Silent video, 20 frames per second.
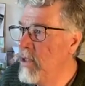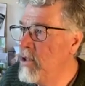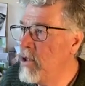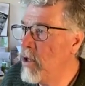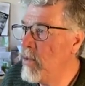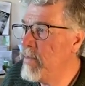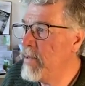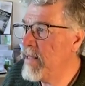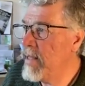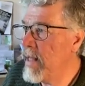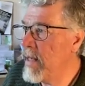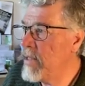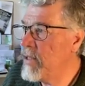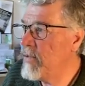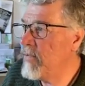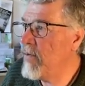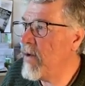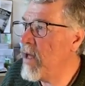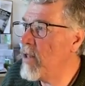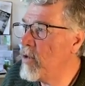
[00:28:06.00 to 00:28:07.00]
He told me that
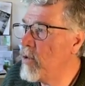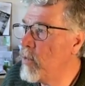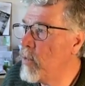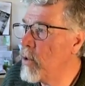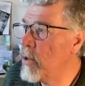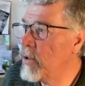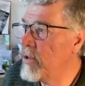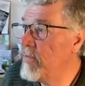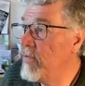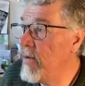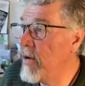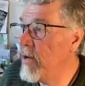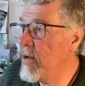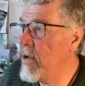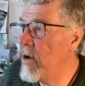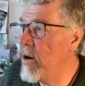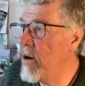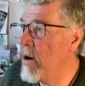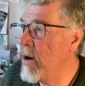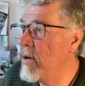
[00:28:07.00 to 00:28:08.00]
his father worked
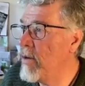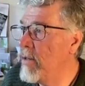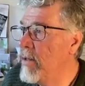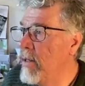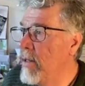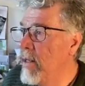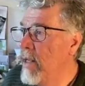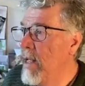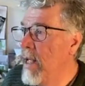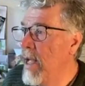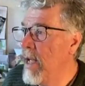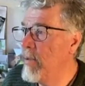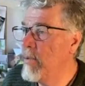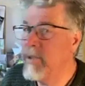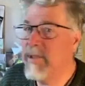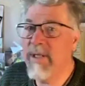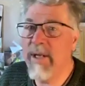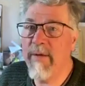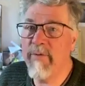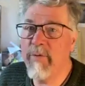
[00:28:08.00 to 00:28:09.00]
very hard
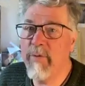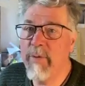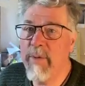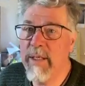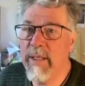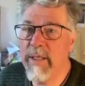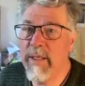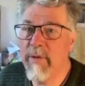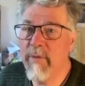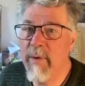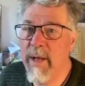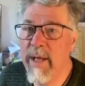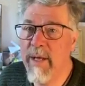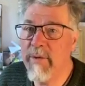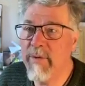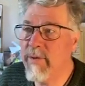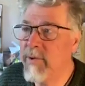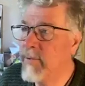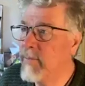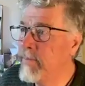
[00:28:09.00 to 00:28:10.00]
and was never really
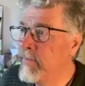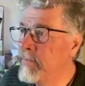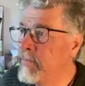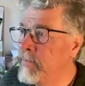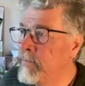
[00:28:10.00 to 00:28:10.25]
around.